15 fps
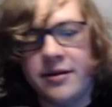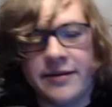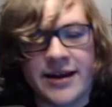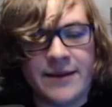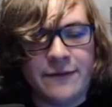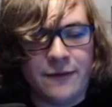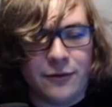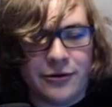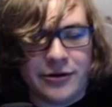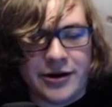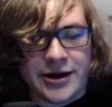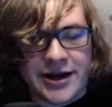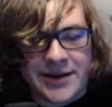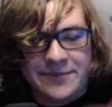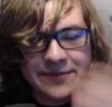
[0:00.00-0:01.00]
Time for Wario
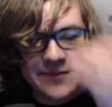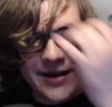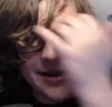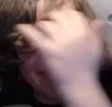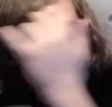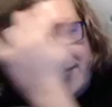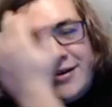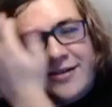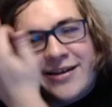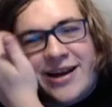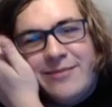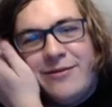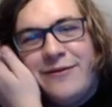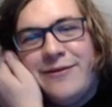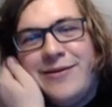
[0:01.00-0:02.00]
Hop. I don't know if we need a
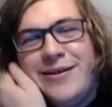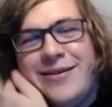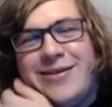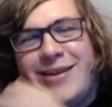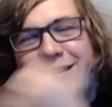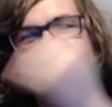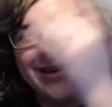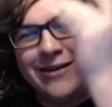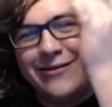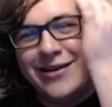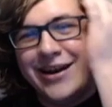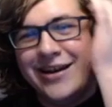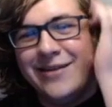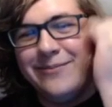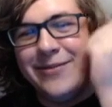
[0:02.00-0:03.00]
timer for this. I don't think we
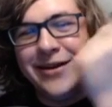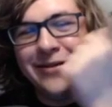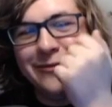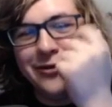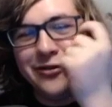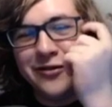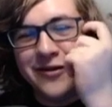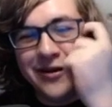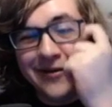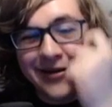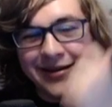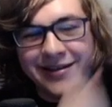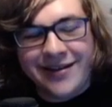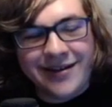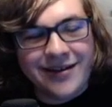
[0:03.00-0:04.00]
need it, but we'll just do
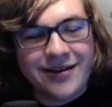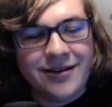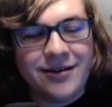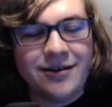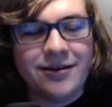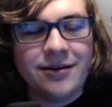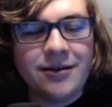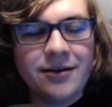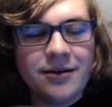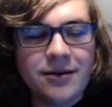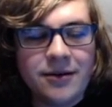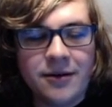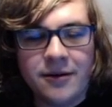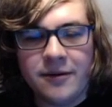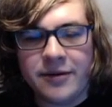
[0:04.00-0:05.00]
it.
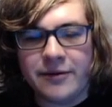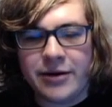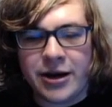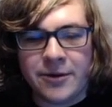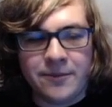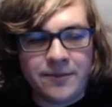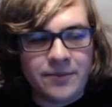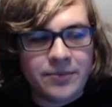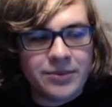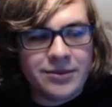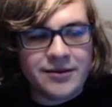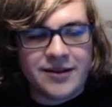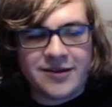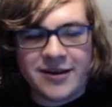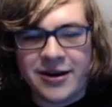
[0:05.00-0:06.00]
So here we go.
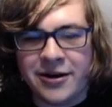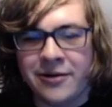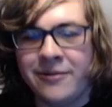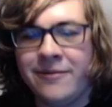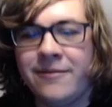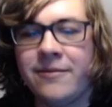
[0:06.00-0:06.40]
Let's go.